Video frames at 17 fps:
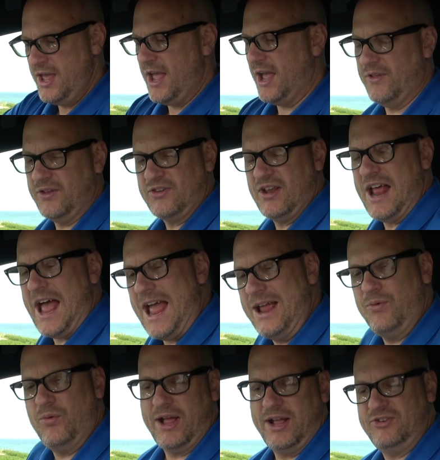And there's an
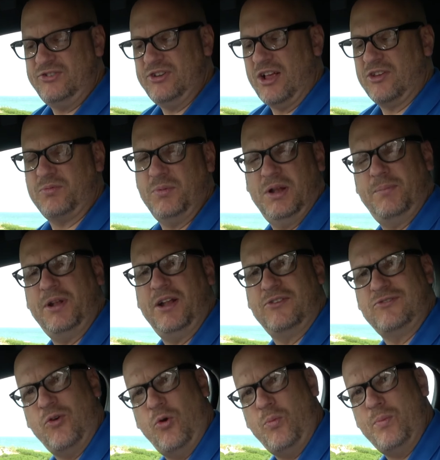eight-way adjustment, but
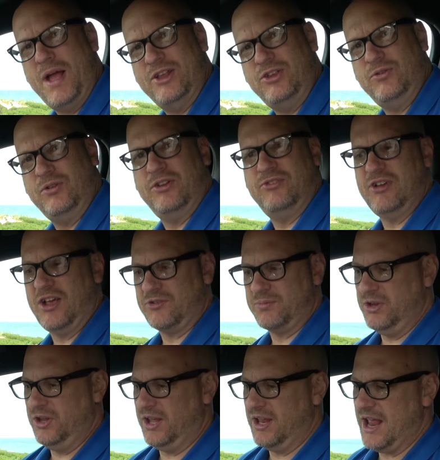it's all manual
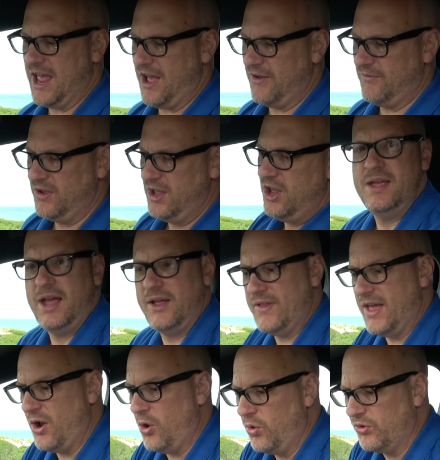adjustment you can have. And
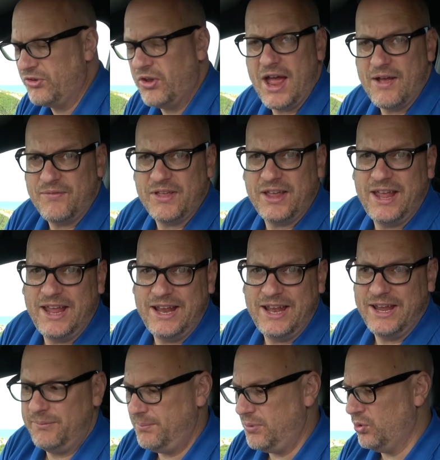they also have the
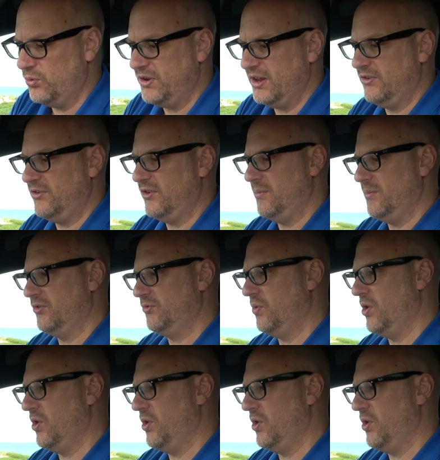heating built into them as